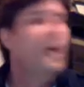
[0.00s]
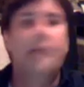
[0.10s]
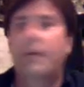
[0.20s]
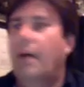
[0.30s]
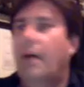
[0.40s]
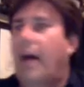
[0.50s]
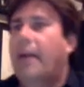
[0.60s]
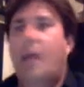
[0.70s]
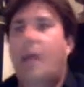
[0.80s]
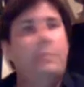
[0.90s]
I, am i
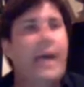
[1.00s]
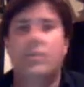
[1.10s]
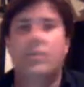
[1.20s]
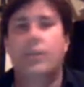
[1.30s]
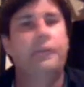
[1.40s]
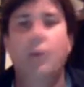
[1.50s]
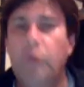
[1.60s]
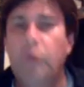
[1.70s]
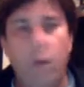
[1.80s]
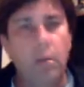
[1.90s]
i am imagining the
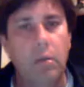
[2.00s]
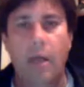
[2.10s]
funeral.